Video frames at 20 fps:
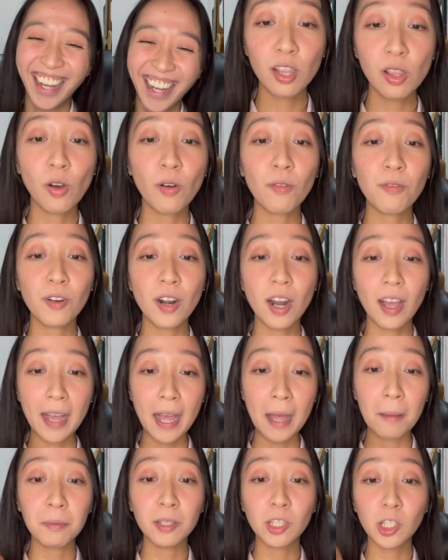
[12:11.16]
Look for a
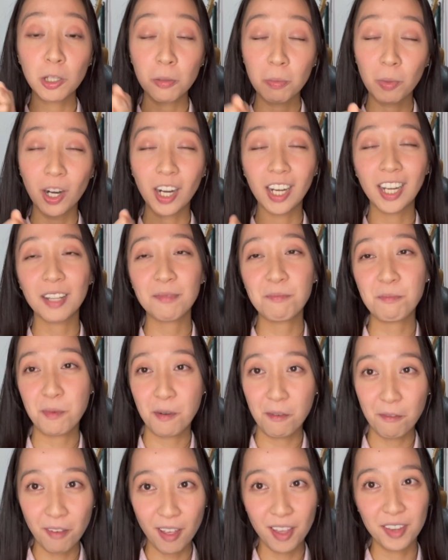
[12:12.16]
capital market
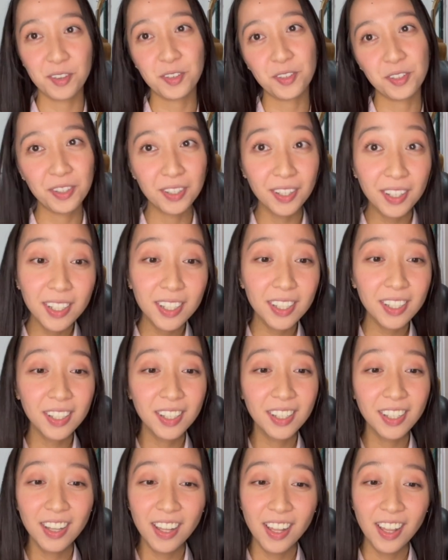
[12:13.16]
professional
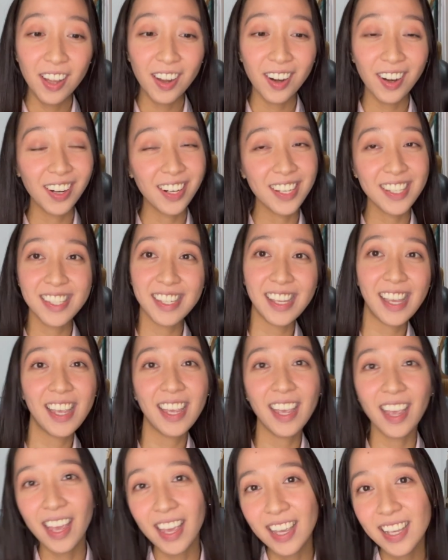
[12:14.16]
or a
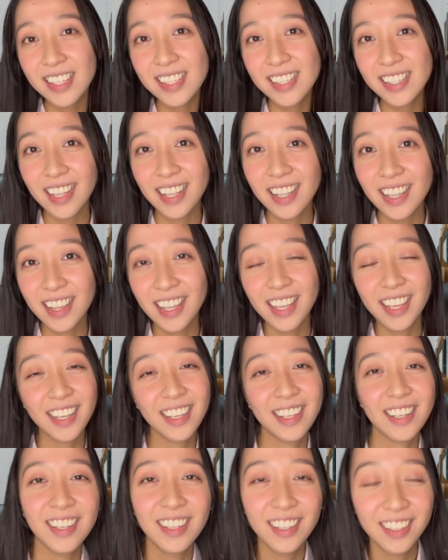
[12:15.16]
CIS,
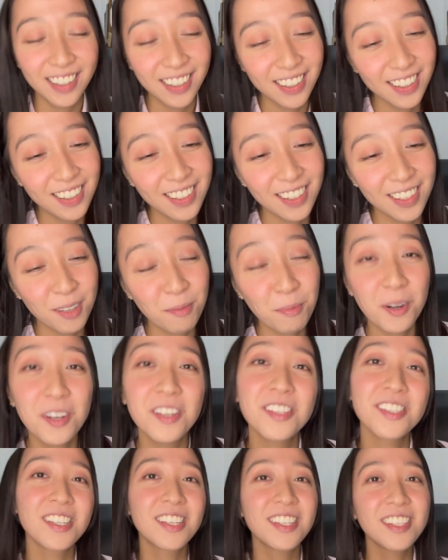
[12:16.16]
like the
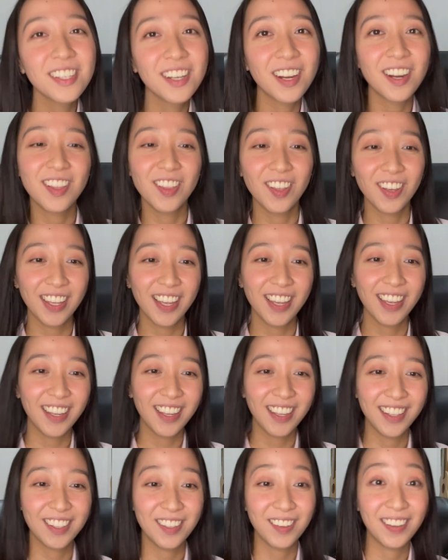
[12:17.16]
person you're
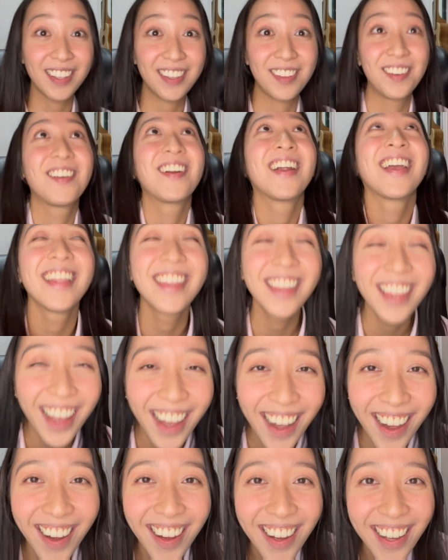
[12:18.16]
looking into it right
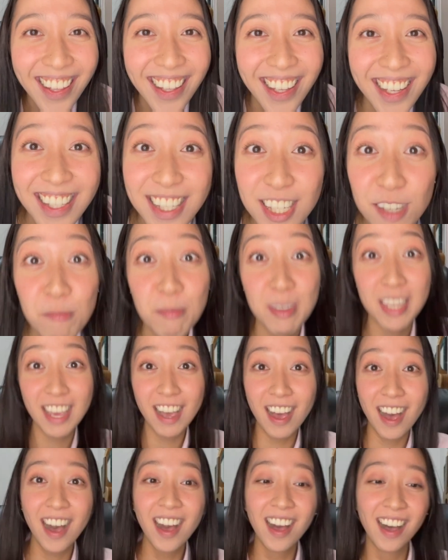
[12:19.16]
now. It's
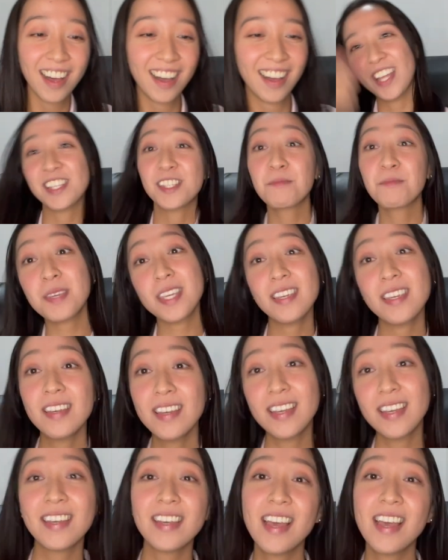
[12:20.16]
Mia. It's me.
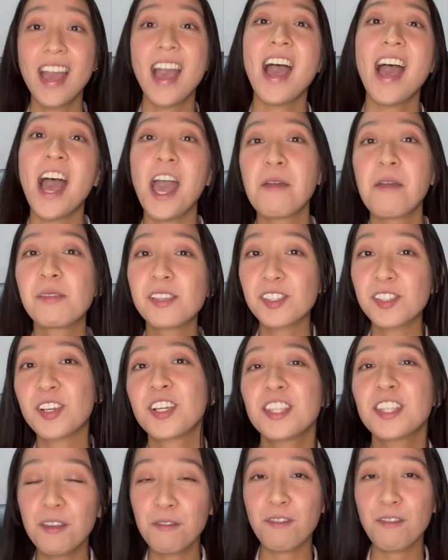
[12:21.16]
I'm a
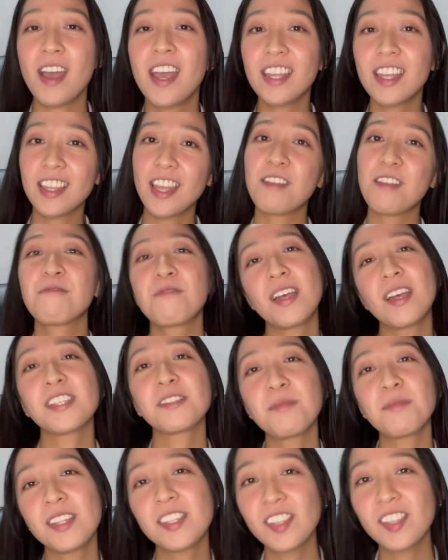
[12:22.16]
certified
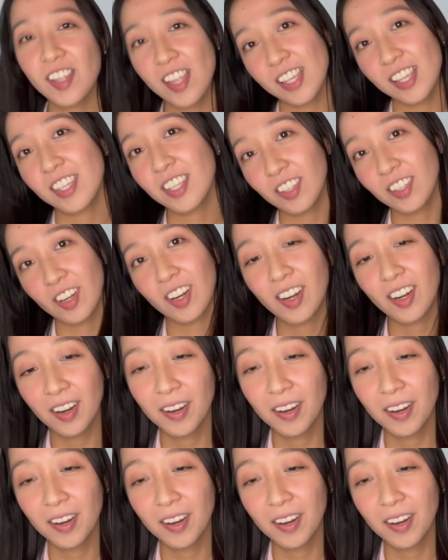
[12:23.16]
investment solicitor.